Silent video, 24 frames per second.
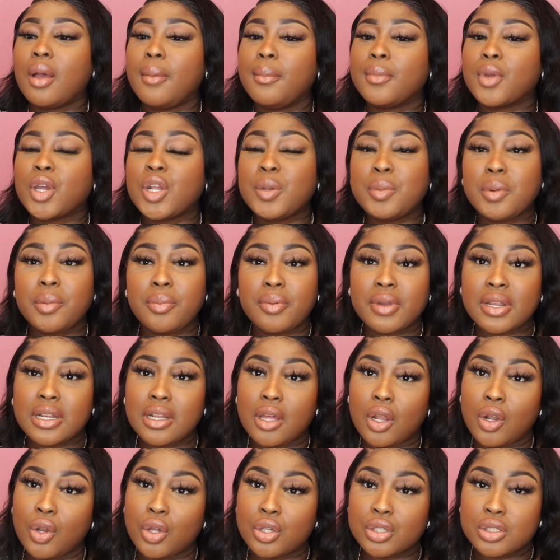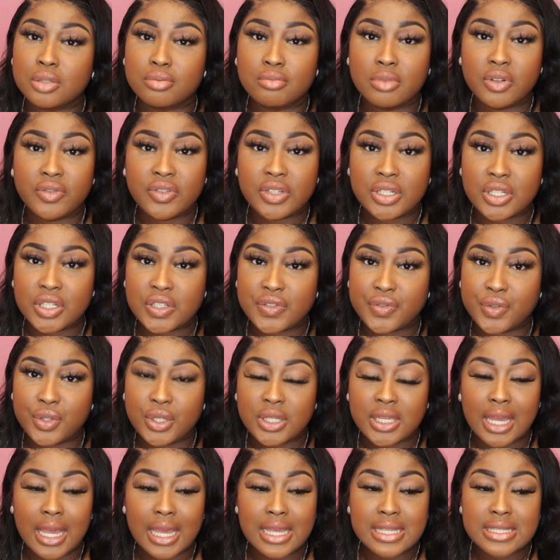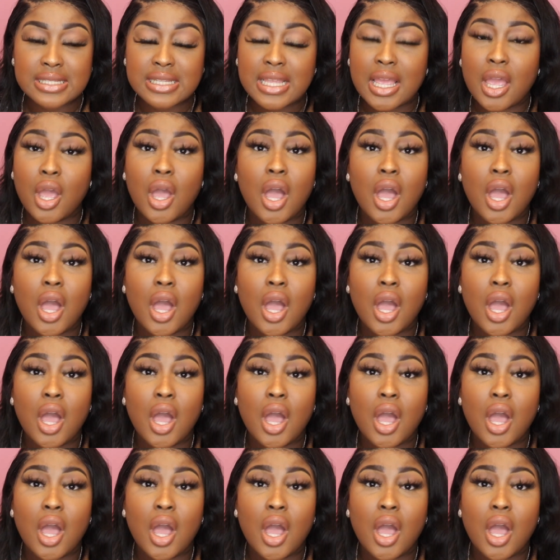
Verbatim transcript: I'm going to be bringing out lots more videos for you guys.